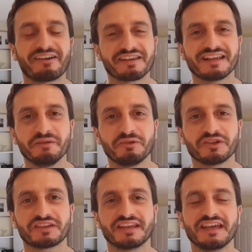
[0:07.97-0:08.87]
Hari
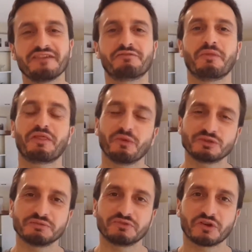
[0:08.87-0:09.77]
Kalymnios here from the
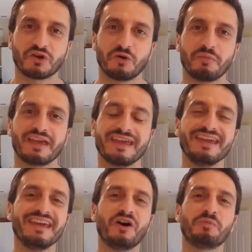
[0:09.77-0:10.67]
thought gym dot com,
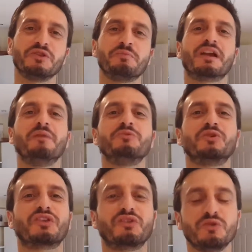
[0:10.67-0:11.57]
here helping you become
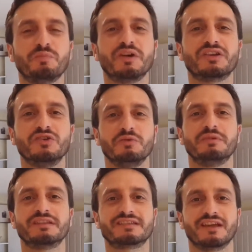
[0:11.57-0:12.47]
your
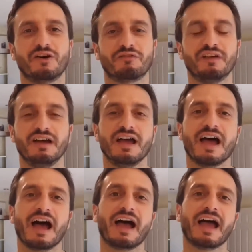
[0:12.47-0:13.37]
superhuman self.
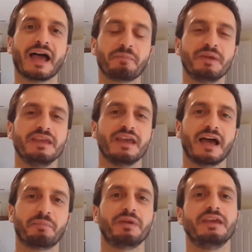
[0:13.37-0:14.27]
A happy,
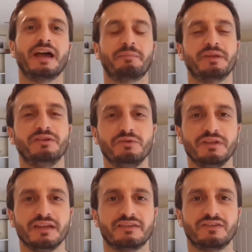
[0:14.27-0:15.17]
happy, happy new
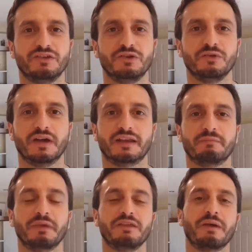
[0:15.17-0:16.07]
year to you,
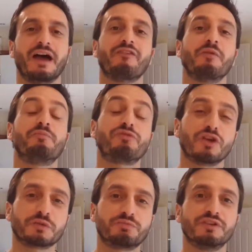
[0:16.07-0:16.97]
and may you have a
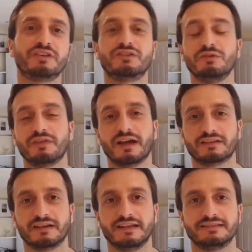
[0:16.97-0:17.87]
prosperous two
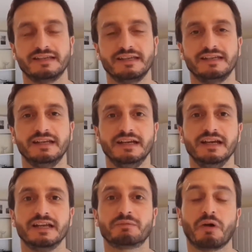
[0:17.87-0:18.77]
thousand eighteen.
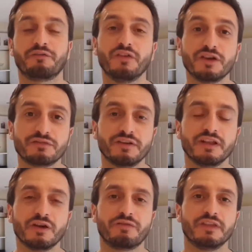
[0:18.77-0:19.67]
It's my first
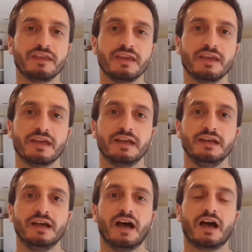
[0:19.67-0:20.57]
video of the year.
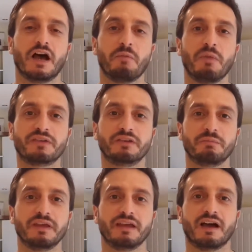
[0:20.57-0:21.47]
Uh, I must
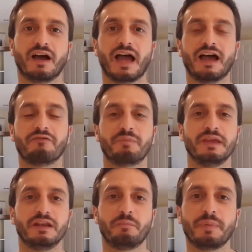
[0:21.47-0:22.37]
admit, I have
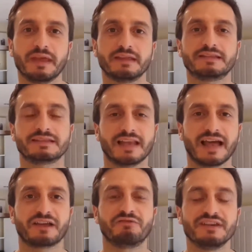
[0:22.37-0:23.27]
been a bit
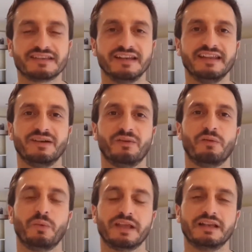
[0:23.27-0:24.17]
slack recently on
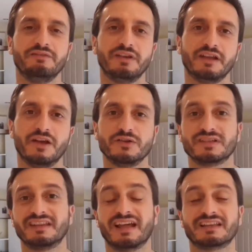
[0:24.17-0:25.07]
the weekly videos,
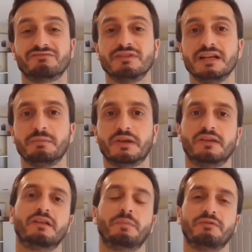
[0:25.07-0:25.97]
and that's really
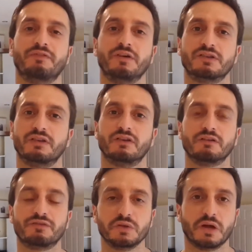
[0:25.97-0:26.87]
because I've been focusing on
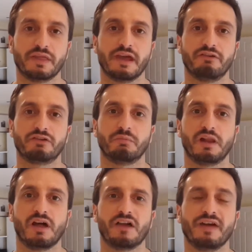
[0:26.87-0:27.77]
a few other areas of my
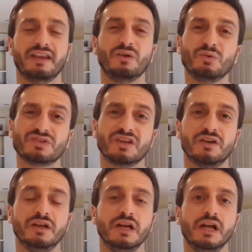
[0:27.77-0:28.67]
life, and
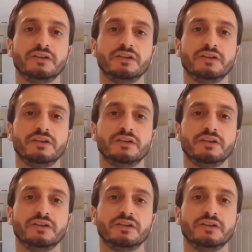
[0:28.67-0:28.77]
also